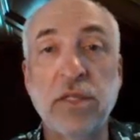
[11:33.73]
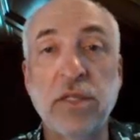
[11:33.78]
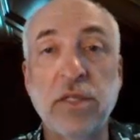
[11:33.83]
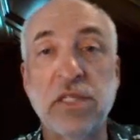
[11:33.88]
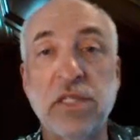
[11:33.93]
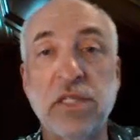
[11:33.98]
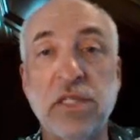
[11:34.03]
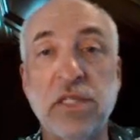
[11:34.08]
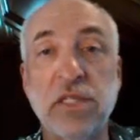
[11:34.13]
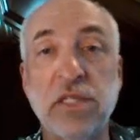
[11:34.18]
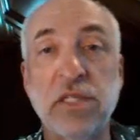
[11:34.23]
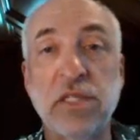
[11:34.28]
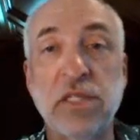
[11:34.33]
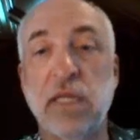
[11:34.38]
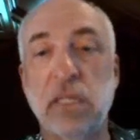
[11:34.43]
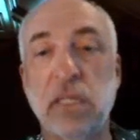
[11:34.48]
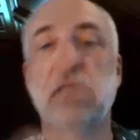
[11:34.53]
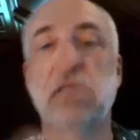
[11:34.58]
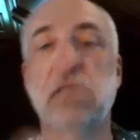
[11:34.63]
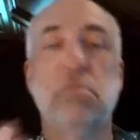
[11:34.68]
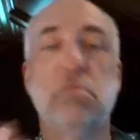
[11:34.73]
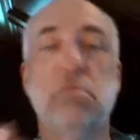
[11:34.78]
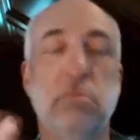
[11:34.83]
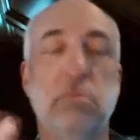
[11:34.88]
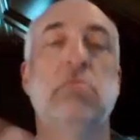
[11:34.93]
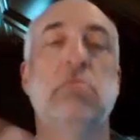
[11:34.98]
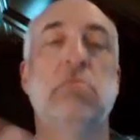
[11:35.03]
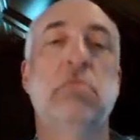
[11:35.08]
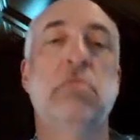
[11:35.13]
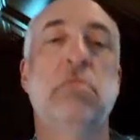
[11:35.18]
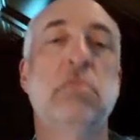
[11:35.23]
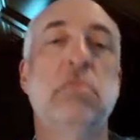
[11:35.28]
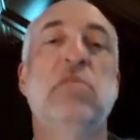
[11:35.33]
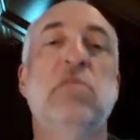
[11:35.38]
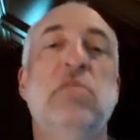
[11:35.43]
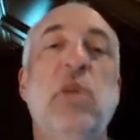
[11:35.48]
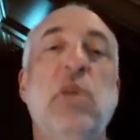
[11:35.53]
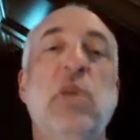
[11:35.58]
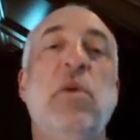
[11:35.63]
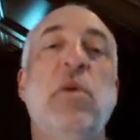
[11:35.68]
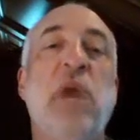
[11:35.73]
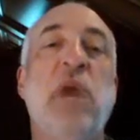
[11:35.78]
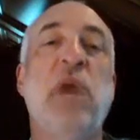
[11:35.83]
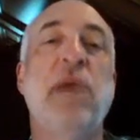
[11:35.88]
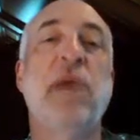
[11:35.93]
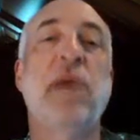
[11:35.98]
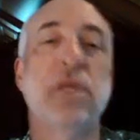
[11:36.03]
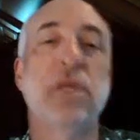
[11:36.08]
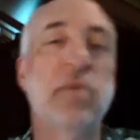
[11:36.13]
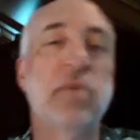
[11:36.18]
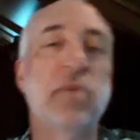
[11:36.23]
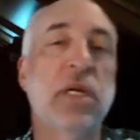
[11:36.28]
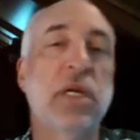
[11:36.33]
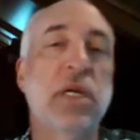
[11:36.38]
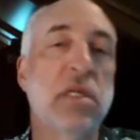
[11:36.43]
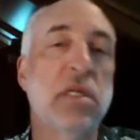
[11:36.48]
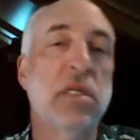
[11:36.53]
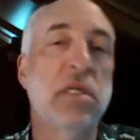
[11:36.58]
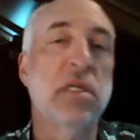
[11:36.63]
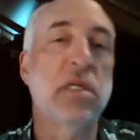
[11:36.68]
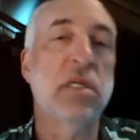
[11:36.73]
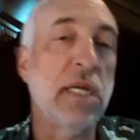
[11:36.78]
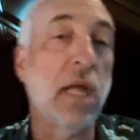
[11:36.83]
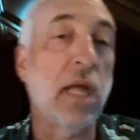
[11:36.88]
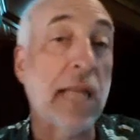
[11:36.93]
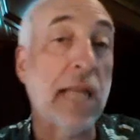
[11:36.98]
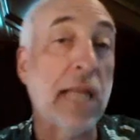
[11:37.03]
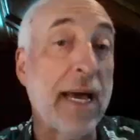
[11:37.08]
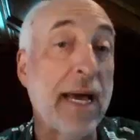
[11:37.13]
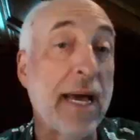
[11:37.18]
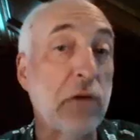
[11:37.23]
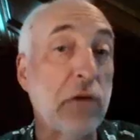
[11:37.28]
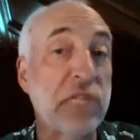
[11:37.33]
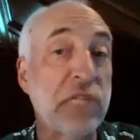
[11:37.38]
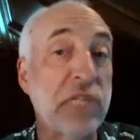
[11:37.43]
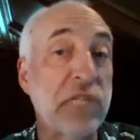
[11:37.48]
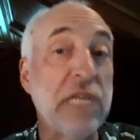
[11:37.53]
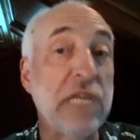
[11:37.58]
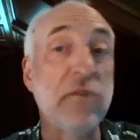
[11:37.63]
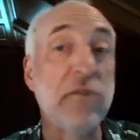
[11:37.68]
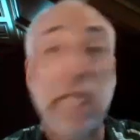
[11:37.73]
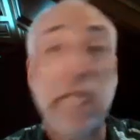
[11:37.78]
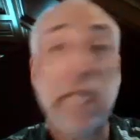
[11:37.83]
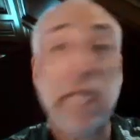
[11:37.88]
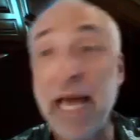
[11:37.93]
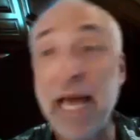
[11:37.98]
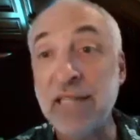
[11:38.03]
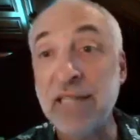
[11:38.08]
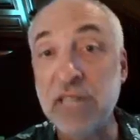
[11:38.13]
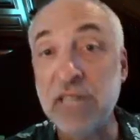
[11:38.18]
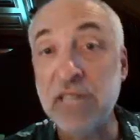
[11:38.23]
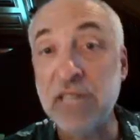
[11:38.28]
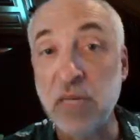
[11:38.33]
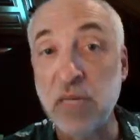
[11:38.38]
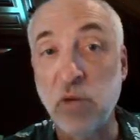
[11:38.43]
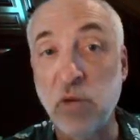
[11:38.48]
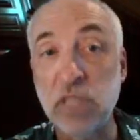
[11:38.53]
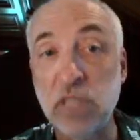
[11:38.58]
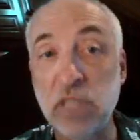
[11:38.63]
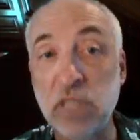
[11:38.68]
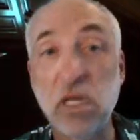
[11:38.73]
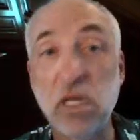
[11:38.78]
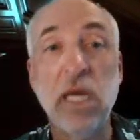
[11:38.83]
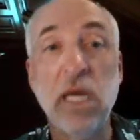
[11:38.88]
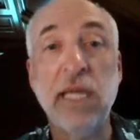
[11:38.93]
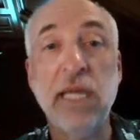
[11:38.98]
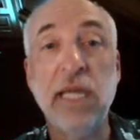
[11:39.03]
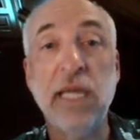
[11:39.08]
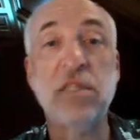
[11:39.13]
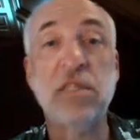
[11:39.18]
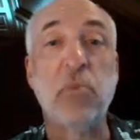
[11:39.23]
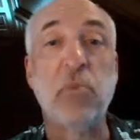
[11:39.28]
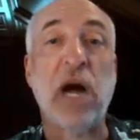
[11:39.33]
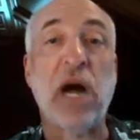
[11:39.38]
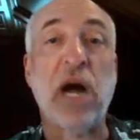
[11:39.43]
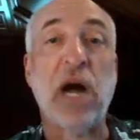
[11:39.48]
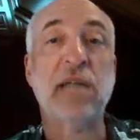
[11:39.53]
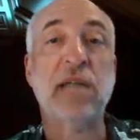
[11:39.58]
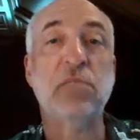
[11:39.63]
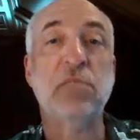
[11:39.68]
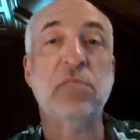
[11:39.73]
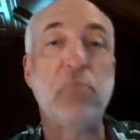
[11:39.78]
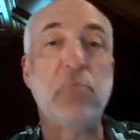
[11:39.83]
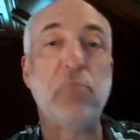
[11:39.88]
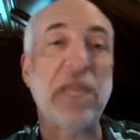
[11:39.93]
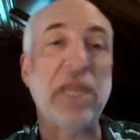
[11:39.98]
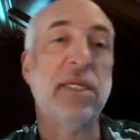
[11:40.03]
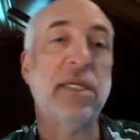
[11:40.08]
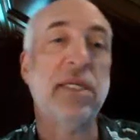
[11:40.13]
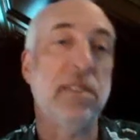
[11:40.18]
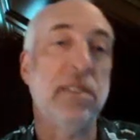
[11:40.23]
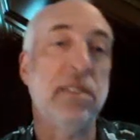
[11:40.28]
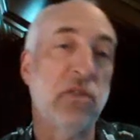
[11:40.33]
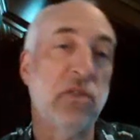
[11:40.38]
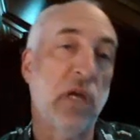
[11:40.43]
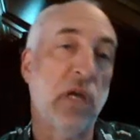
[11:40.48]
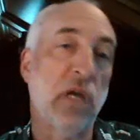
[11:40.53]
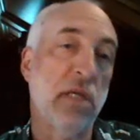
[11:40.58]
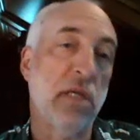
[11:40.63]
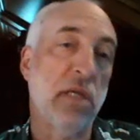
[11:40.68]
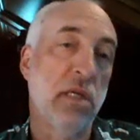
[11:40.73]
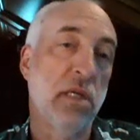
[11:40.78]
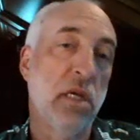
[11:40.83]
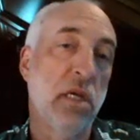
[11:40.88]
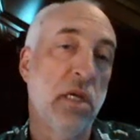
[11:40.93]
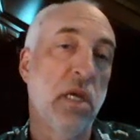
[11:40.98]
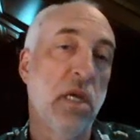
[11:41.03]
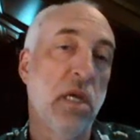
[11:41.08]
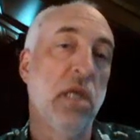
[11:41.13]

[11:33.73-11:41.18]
Another design that is somewhat popular because it allows even less data points is the Box-Behnken design.